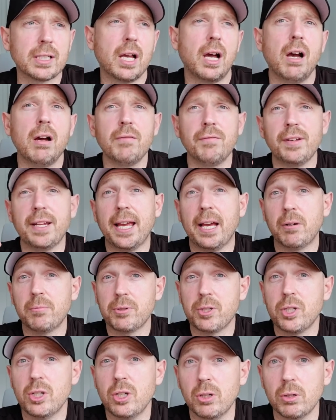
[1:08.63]
so hopefully it
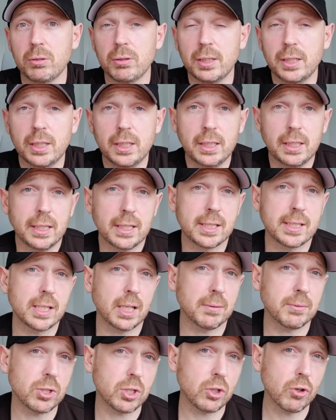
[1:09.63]
helps you in
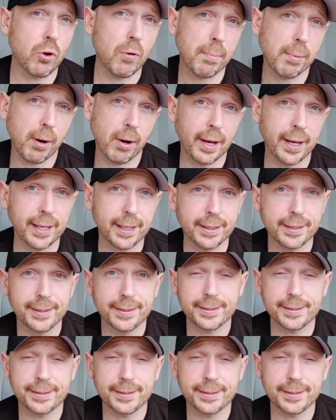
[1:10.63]
terms of your buying